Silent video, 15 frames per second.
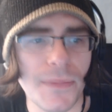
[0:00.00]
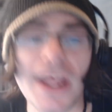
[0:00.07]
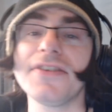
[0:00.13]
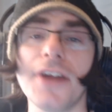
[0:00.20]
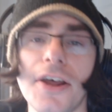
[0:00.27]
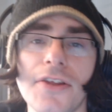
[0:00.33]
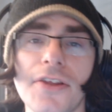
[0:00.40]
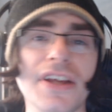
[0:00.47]

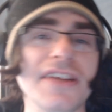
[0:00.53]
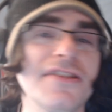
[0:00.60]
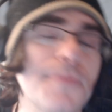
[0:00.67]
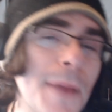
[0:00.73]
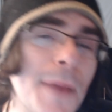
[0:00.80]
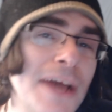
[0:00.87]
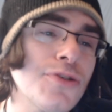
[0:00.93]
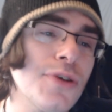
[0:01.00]
That's another thing.
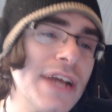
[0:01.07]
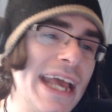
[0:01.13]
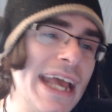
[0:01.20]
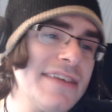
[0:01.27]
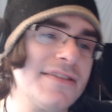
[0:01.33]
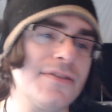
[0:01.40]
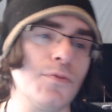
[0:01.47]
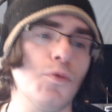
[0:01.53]
Special
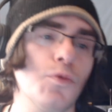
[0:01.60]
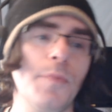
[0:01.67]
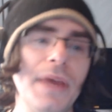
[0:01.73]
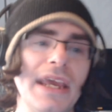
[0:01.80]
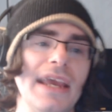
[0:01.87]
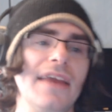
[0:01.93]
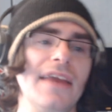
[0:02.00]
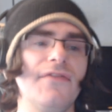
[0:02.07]
guests will
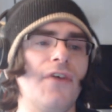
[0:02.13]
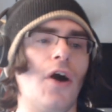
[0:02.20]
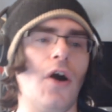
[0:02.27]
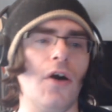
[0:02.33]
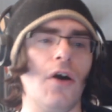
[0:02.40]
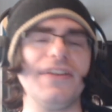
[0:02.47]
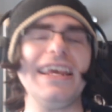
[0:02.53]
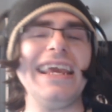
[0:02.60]
be
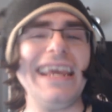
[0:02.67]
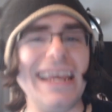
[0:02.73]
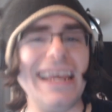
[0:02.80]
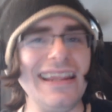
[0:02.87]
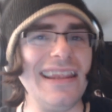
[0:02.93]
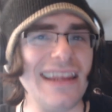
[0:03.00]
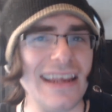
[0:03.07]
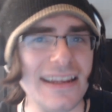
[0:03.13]
involved
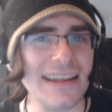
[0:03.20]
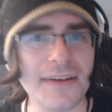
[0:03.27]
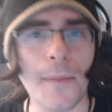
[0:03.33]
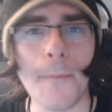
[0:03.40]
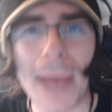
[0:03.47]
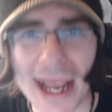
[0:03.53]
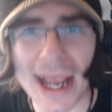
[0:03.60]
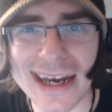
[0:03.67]
in these
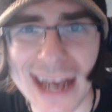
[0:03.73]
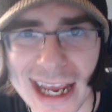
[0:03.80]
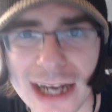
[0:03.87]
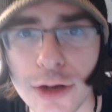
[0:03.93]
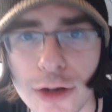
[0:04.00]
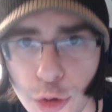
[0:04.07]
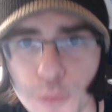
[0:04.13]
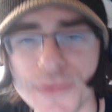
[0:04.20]
Mega
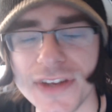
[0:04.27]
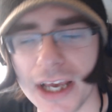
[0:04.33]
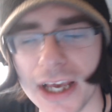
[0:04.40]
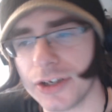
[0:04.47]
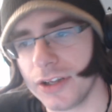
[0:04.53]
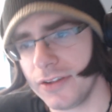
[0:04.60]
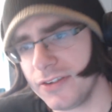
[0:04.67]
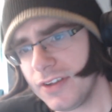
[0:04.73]
Night group
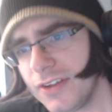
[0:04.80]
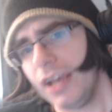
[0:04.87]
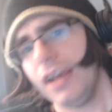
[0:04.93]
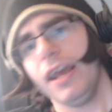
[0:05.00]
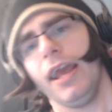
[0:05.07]
sessions.